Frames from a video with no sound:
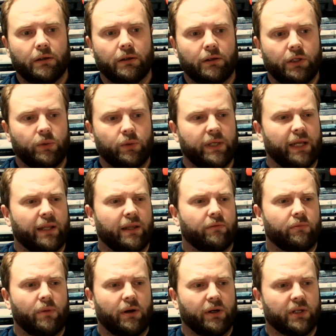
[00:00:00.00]
You get the
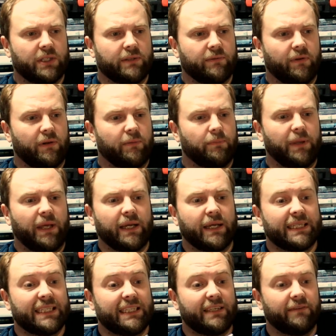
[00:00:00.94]
remarks of it being a
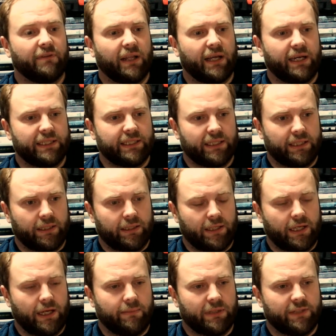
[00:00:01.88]
civilizing
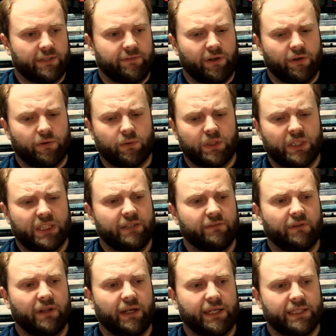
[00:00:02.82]
atmosphere or a
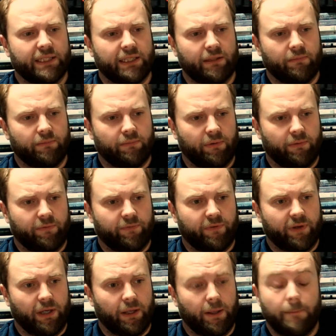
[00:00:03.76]
civilizing
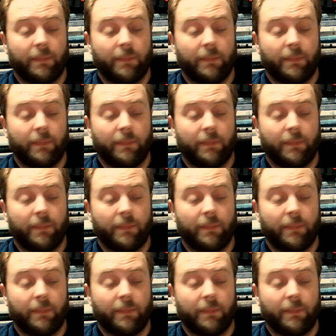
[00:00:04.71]
thing,